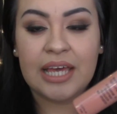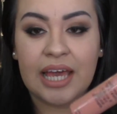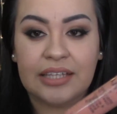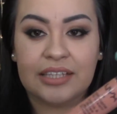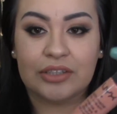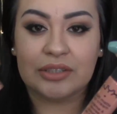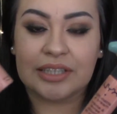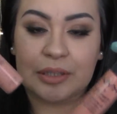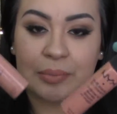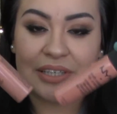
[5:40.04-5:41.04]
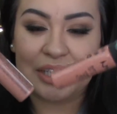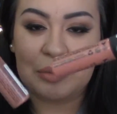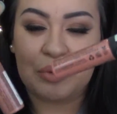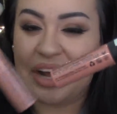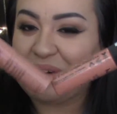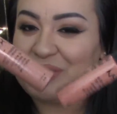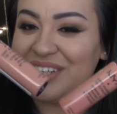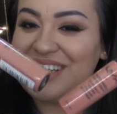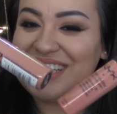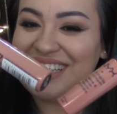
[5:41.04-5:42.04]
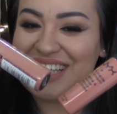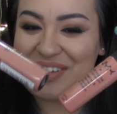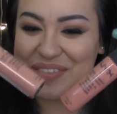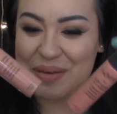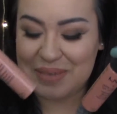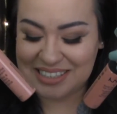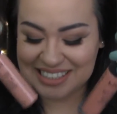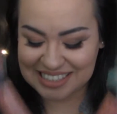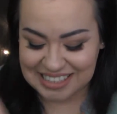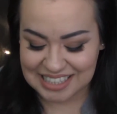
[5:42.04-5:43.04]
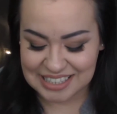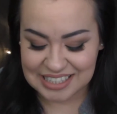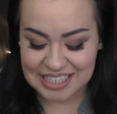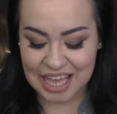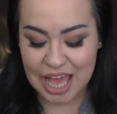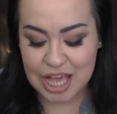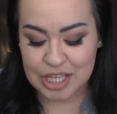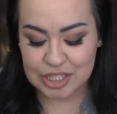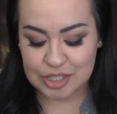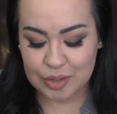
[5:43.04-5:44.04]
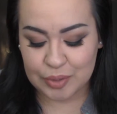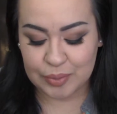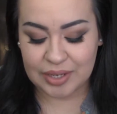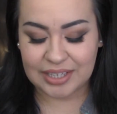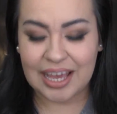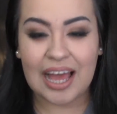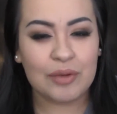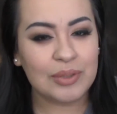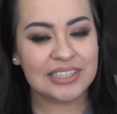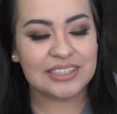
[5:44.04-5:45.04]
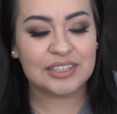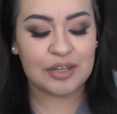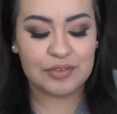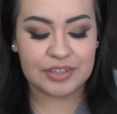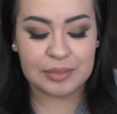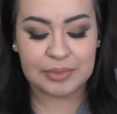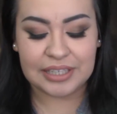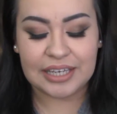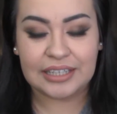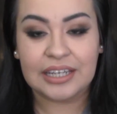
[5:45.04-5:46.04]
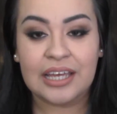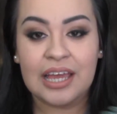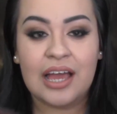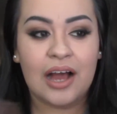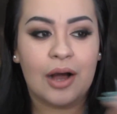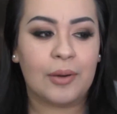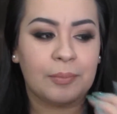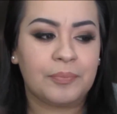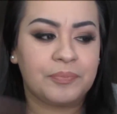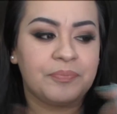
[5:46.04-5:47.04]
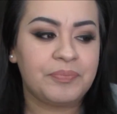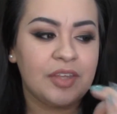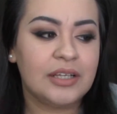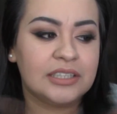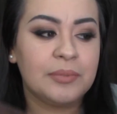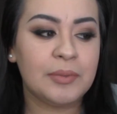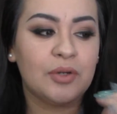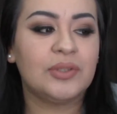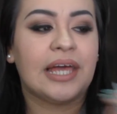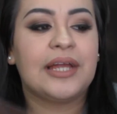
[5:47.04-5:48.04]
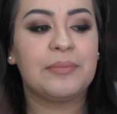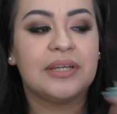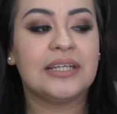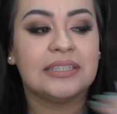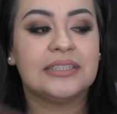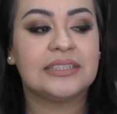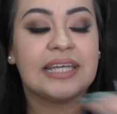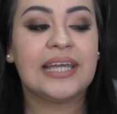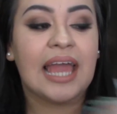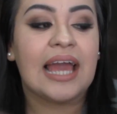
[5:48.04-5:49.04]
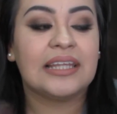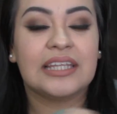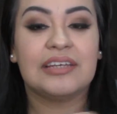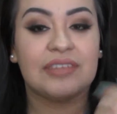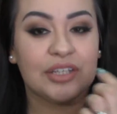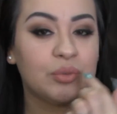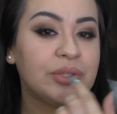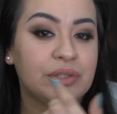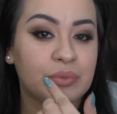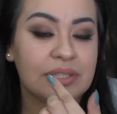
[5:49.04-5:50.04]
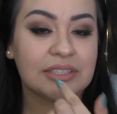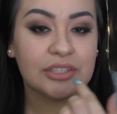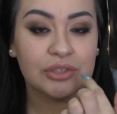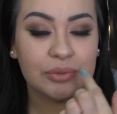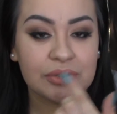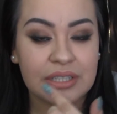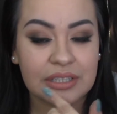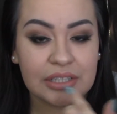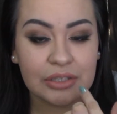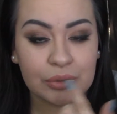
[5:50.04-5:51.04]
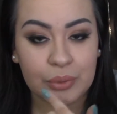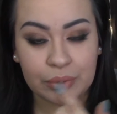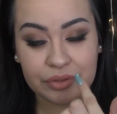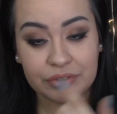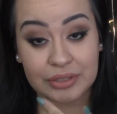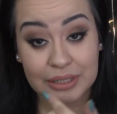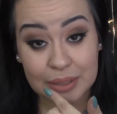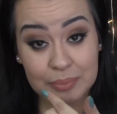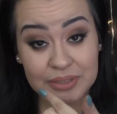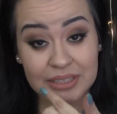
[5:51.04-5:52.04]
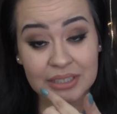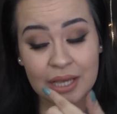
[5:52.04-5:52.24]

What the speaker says: and the other is like a pinky brown, if that makes any sense. So yeah, I rediscovered them again. Some people don't like them because they can leave like a weird residue in the inner corner of your lips.